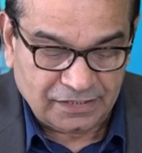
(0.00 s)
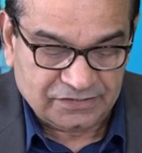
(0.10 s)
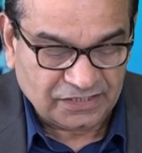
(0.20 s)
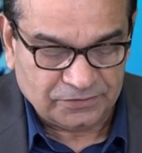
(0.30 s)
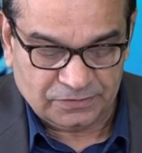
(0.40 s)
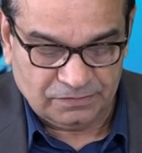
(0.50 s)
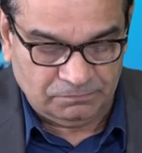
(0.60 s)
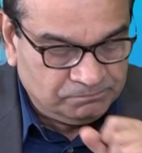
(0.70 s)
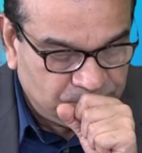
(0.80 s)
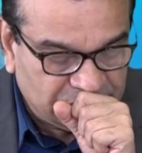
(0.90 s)
Jordan,
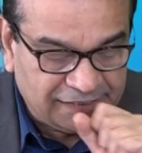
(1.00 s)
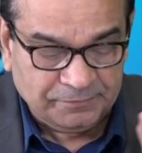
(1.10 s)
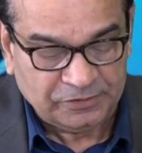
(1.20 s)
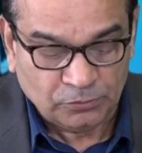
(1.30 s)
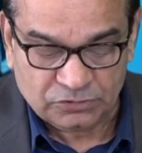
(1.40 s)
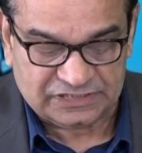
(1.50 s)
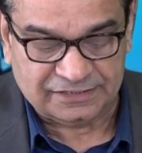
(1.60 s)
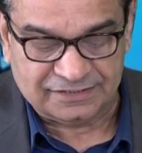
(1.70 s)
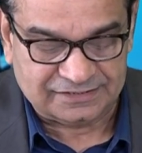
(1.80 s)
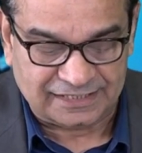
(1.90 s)
NDP
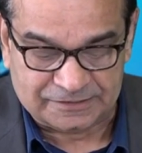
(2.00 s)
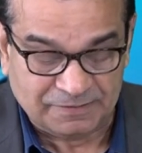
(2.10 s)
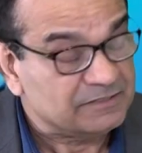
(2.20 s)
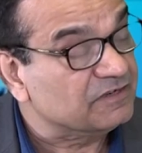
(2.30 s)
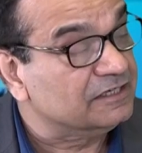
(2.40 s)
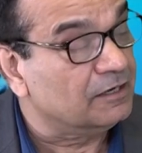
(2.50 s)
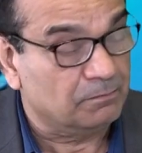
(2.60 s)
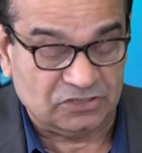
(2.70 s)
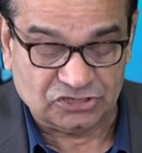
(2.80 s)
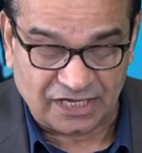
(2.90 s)
don't cite specific
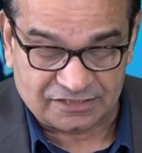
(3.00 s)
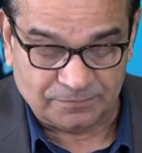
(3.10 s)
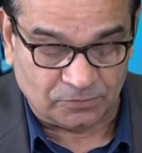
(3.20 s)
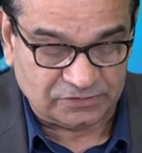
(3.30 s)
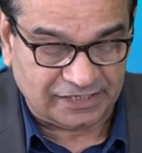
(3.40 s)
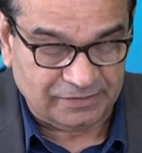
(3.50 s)
numbers asked about the